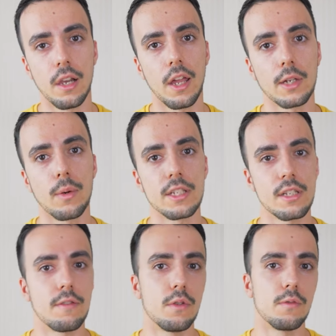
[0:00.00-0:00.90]

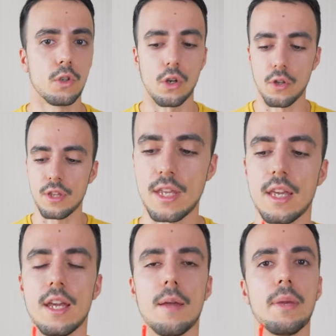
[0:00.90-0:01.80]
Likewise, if you've got
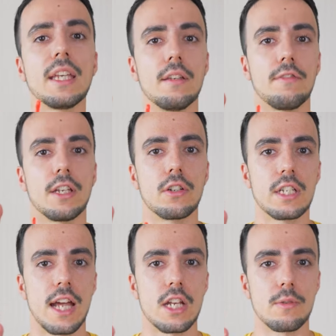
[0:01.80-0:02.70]
the pinky finger
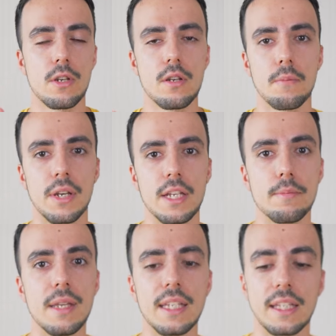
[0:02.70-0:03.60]
attachment, but
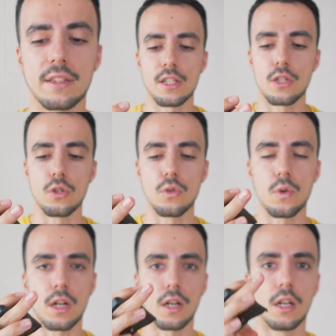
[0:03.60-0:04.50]
it's meaning that
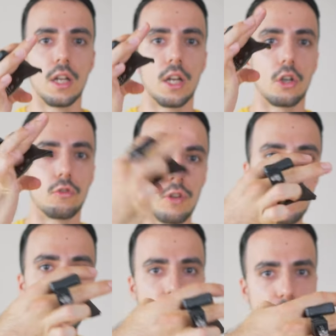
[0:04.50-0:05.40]
you are
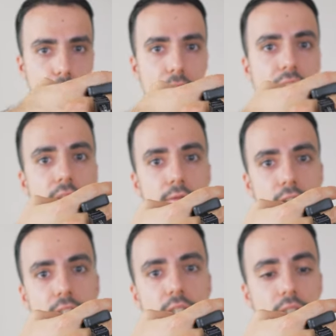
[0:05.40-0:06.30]
grabbing with the pinky
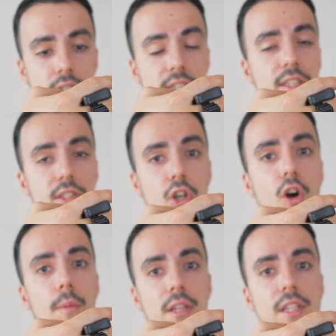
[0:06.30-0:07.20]
finger, because this is a common